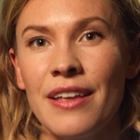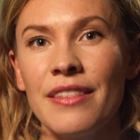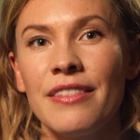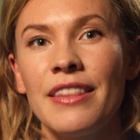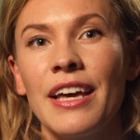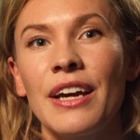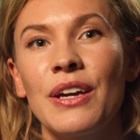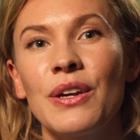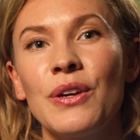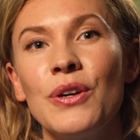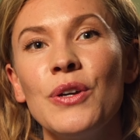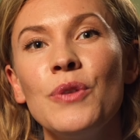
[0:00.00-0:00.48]

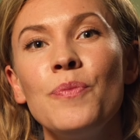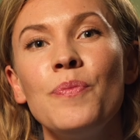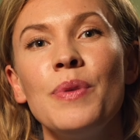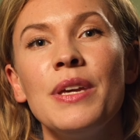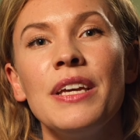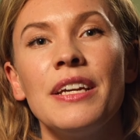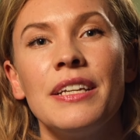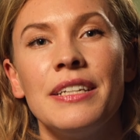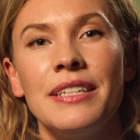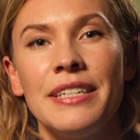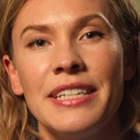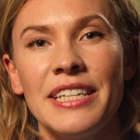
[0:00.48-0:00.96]
that could be
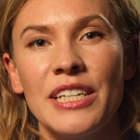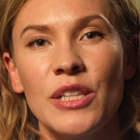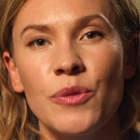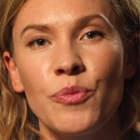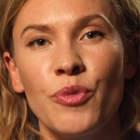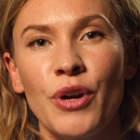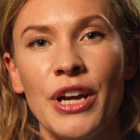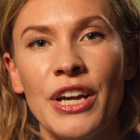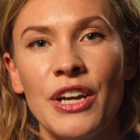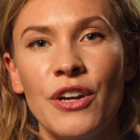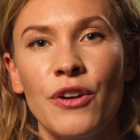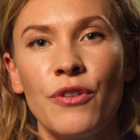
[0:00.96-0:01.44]
a deal
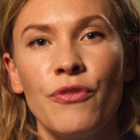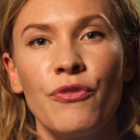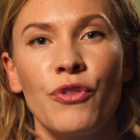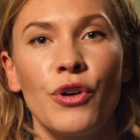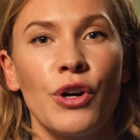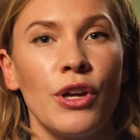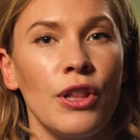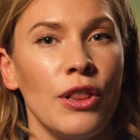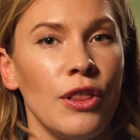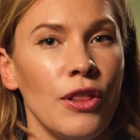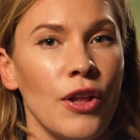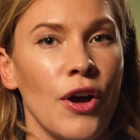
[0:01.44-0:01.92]
breaker for a
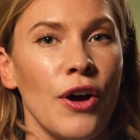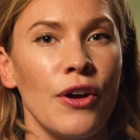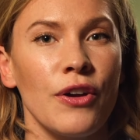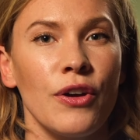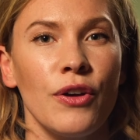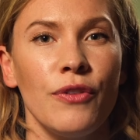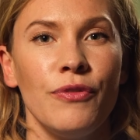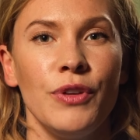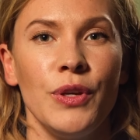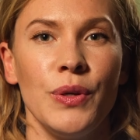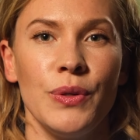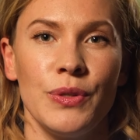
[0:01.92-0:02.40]
lot
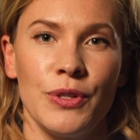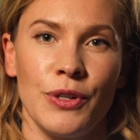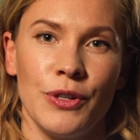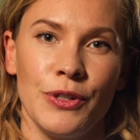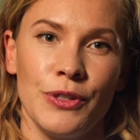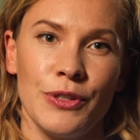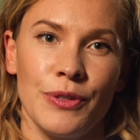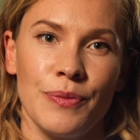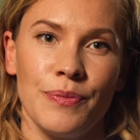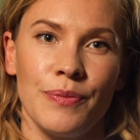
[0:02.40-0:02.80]
of users.